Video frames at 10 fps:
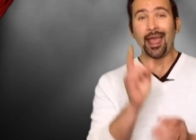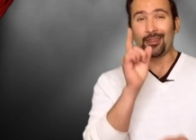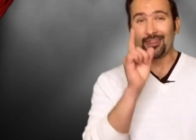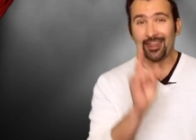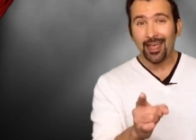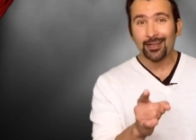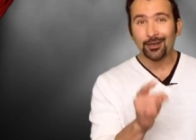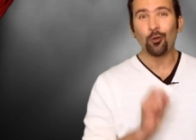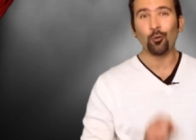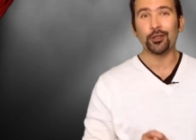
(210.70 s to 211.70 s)
And
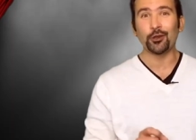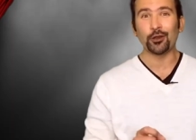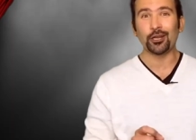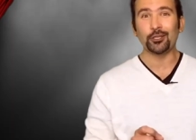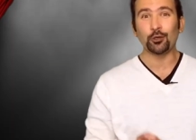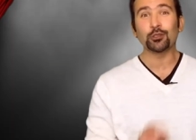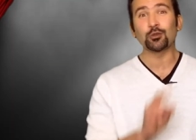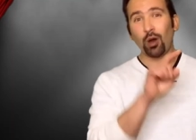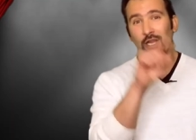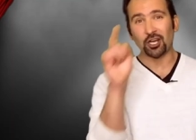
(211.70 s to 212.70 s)
then what you're gonna do is
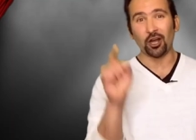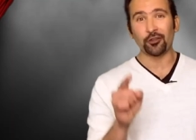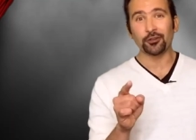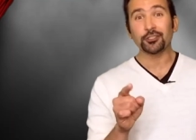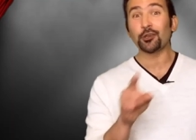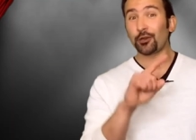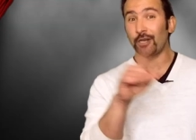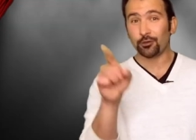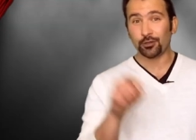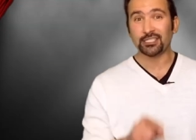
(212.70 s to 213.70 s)
watch others, you're
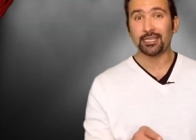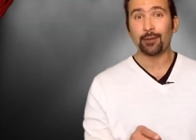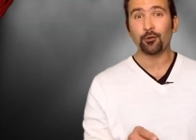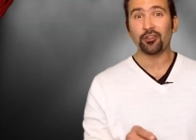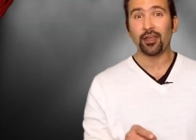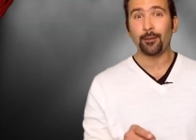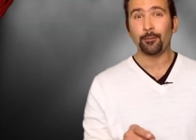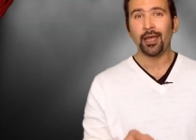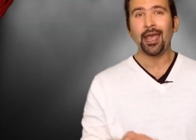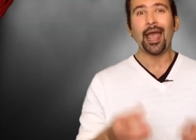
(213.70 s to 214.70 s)
gonna do the same with
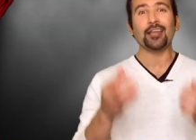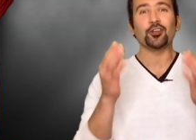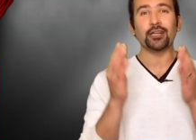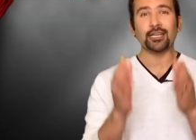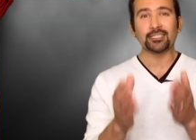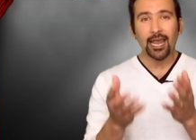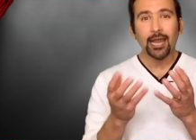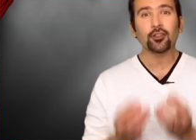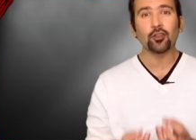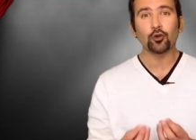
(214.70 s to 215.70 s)
them, and you're gonna
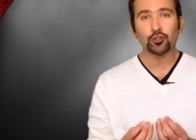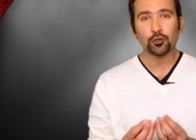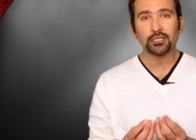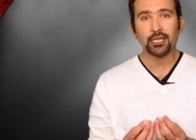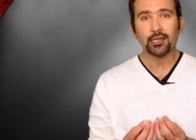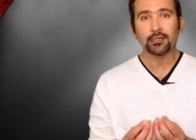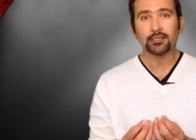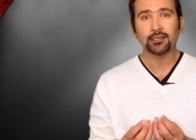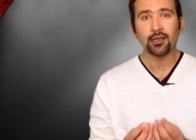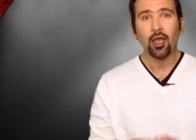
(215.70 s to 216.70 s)
take those
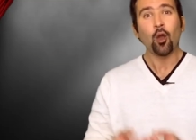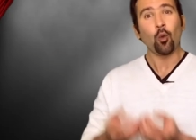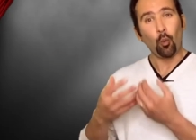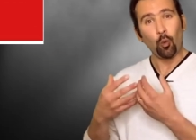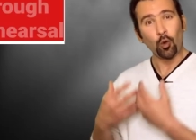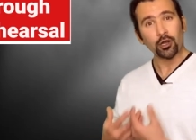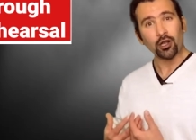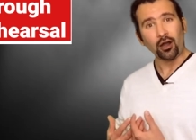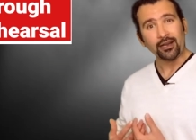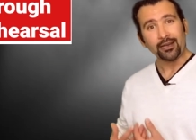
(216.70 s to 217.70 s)
critiques work
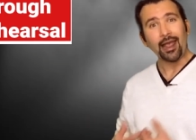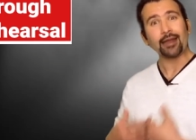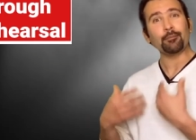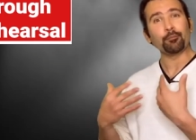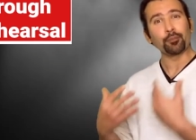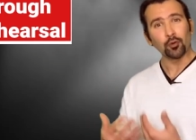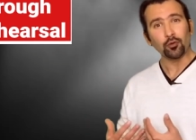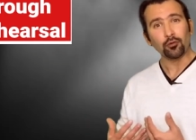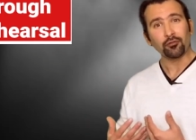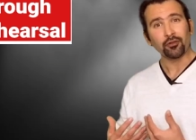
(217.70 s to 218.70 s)
on it, and
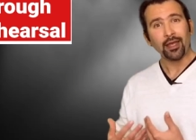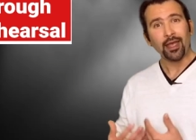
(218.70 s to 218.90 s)
improve.